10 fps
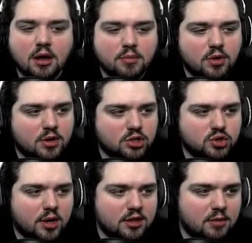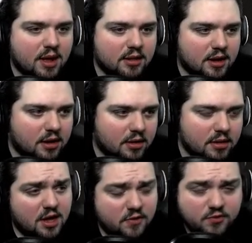You can try them out there. And
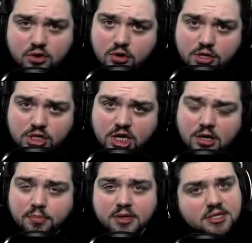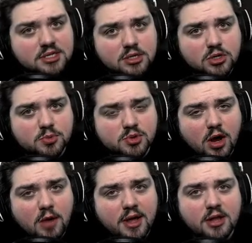if you're new to the channel, please consider
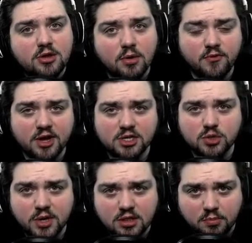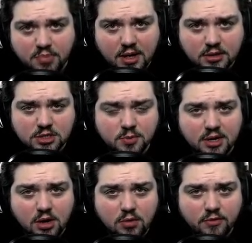subscribing, and don't forget to ring the bell to be
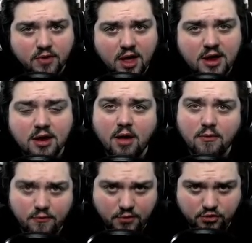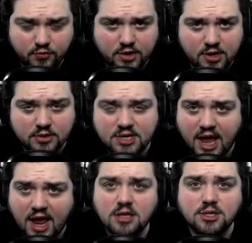notified of future videos.
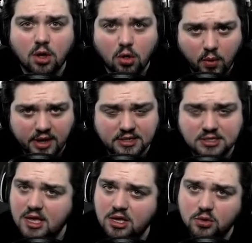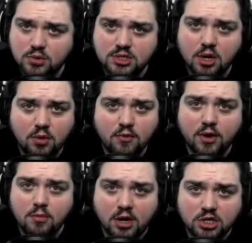And as always, thank you so
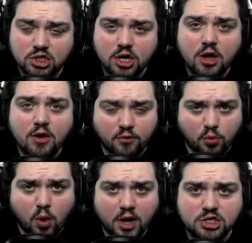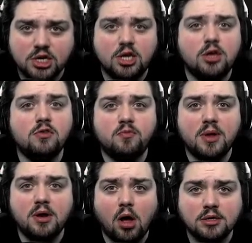very much for watching. You've
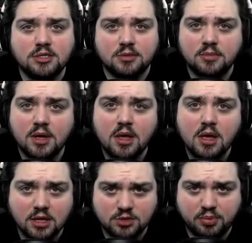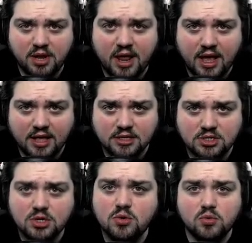been awesome. Let's play again
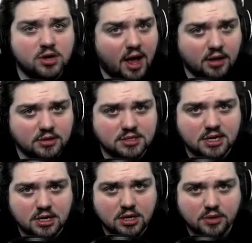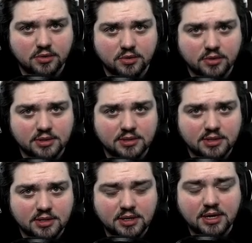soon, and I'll see you
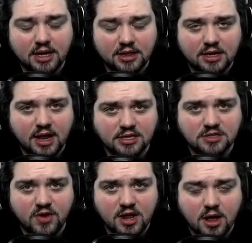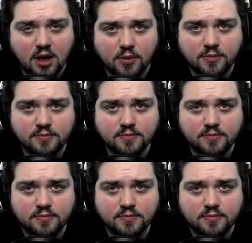in the next video.